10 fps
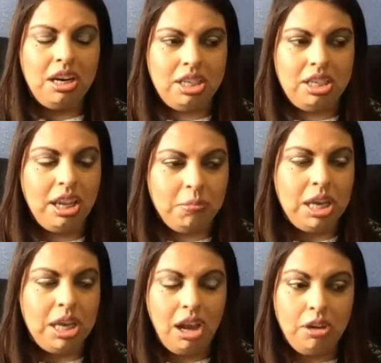tell
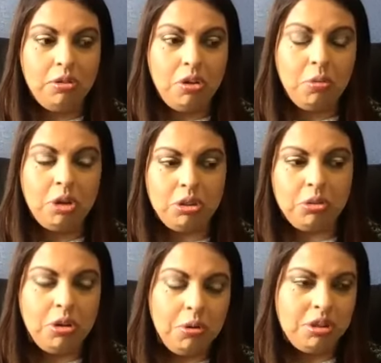me how you know what you
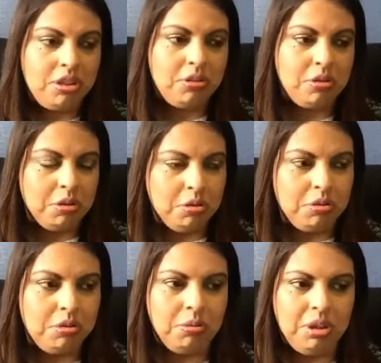know is the
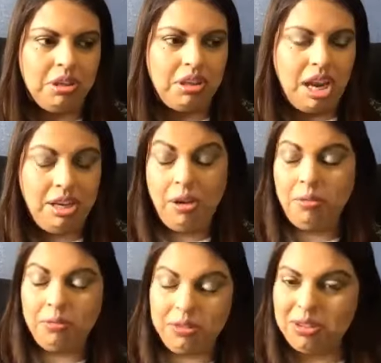truth. Well, I
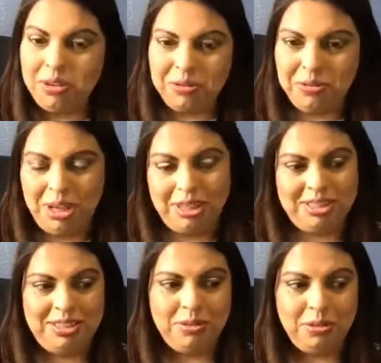don't know that
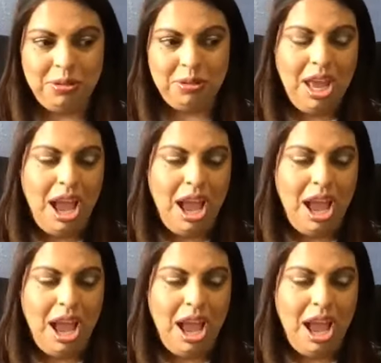that's the truth.